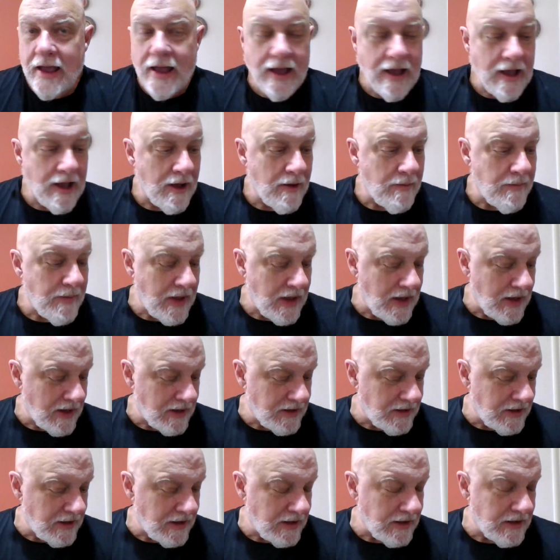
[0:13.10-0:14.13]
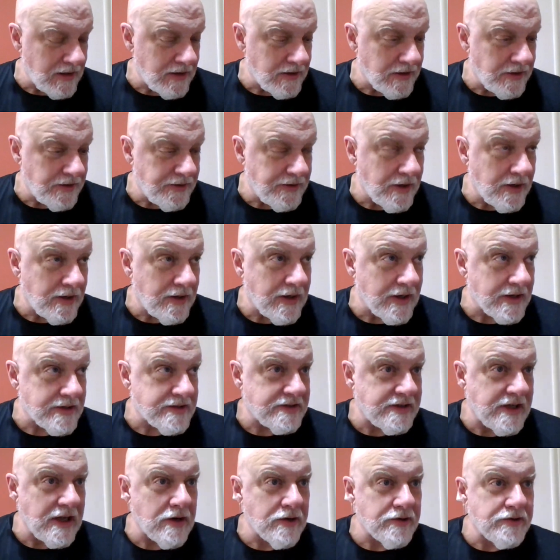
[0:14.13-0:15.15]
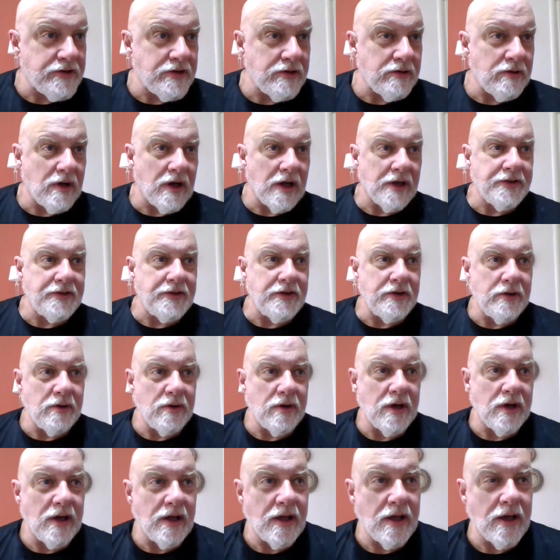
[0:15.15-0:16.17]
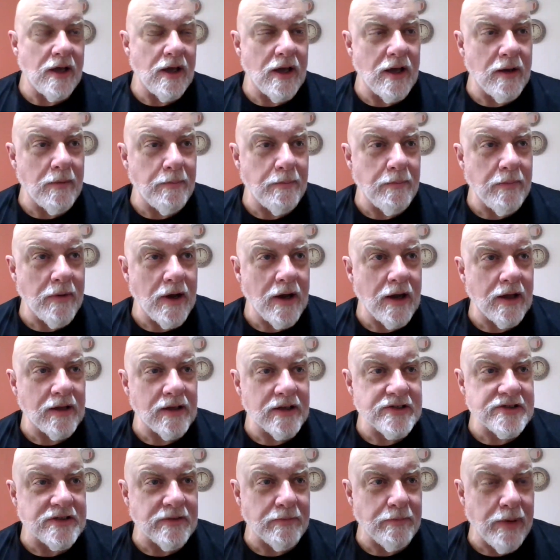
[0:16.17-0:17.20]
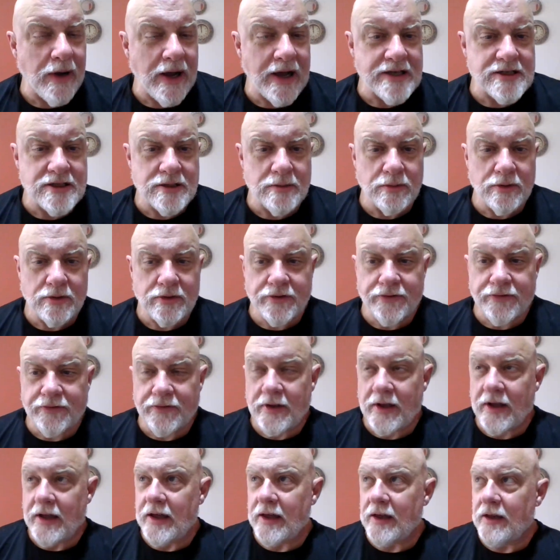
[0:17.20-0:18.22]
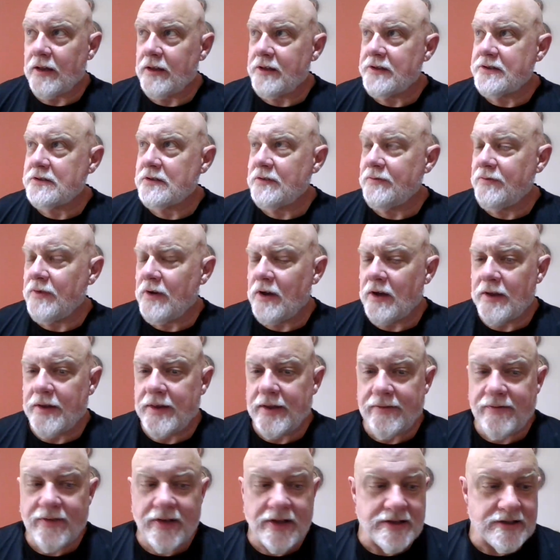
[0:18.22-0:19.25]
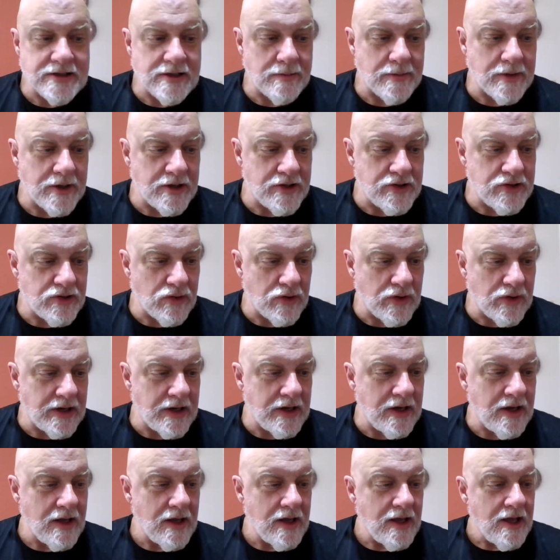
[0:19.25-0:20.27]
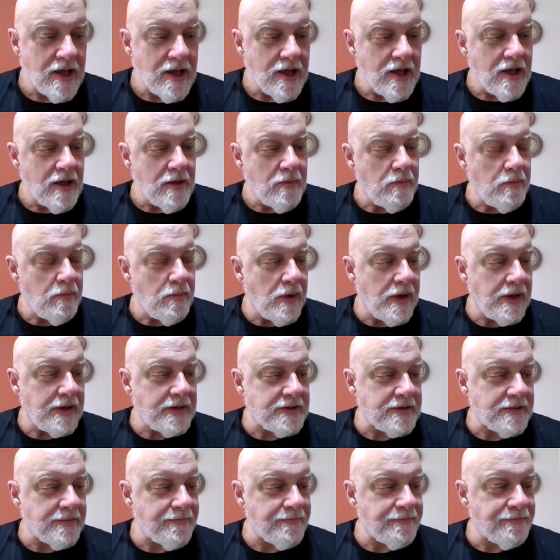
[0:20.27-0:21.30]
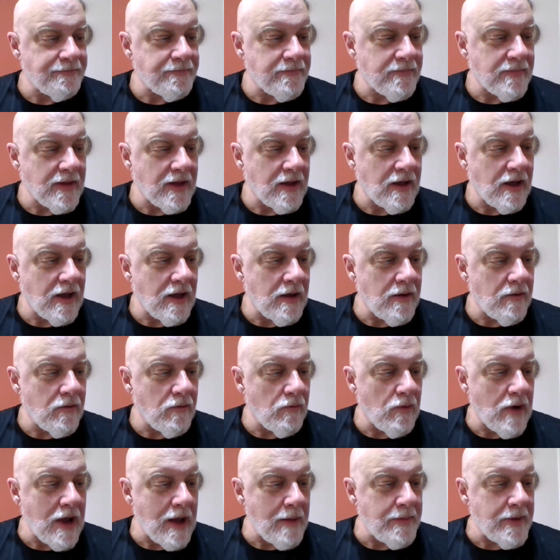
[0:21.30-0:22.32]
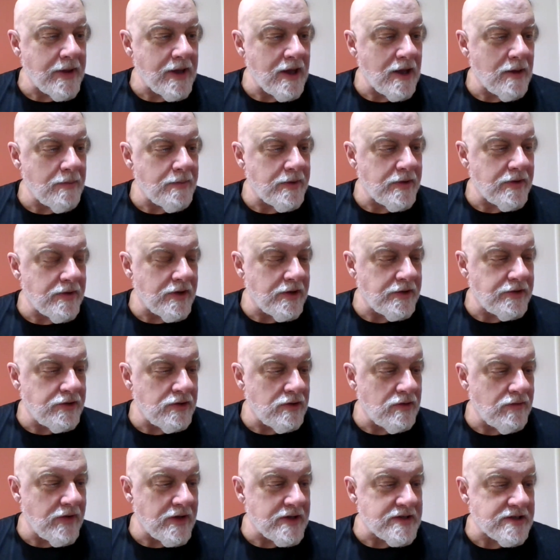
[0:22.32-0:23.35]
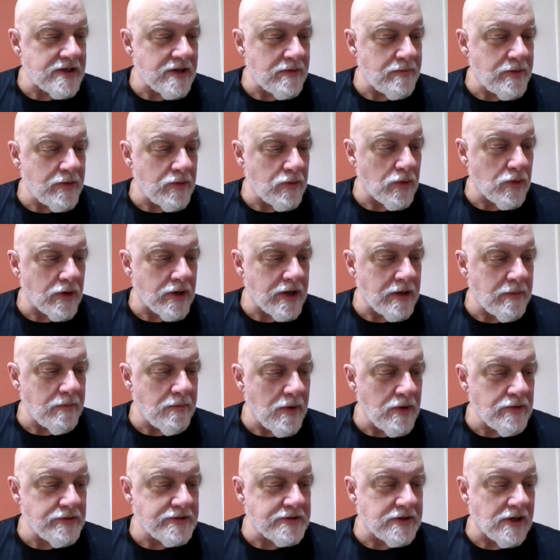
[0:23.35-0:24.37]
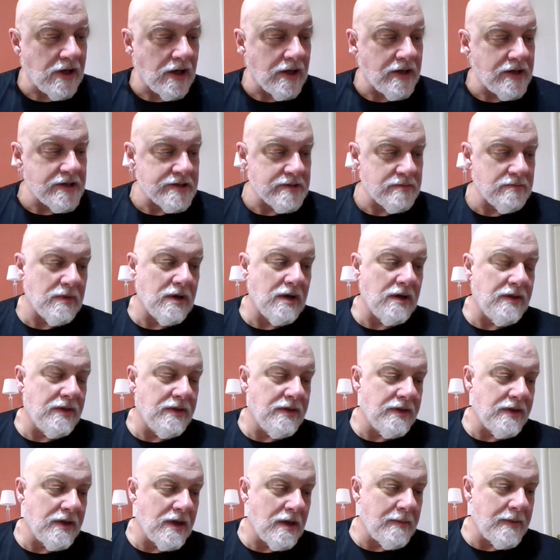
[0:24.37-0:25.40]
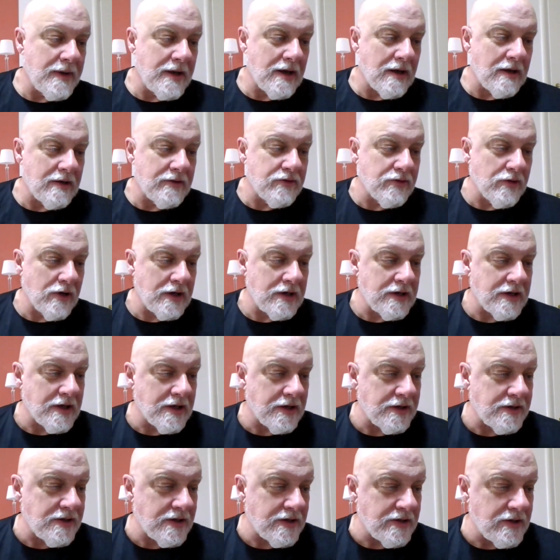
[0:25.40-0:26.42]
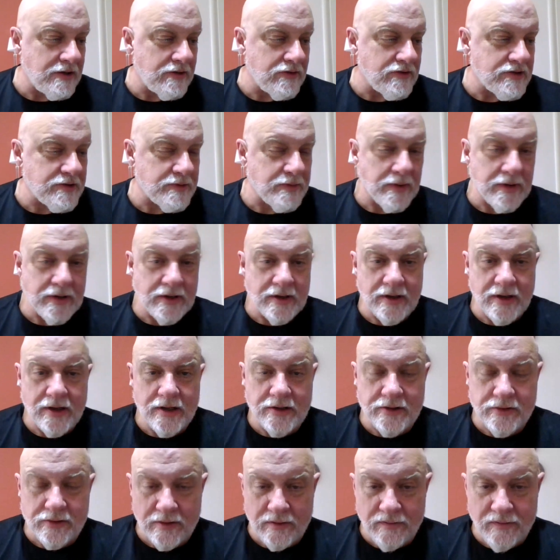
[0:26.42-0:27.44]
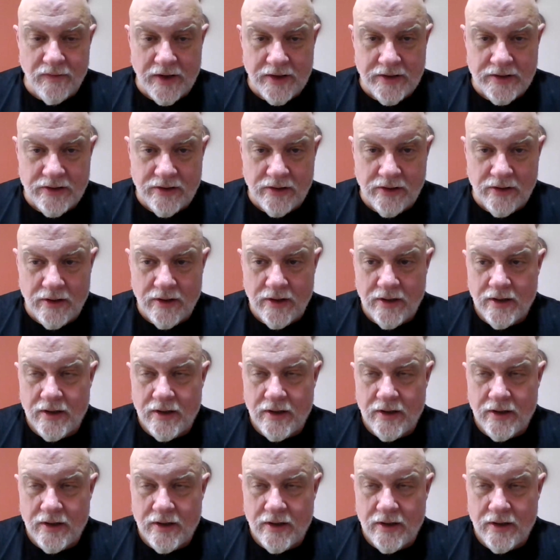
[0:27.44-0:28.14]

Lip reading: And in the next day or two, I'll do a list of possibles and list of the events I'm going to join. But wrapping up the two events I've been working most on this month, I mean, I tried to continue Spring into Adventure,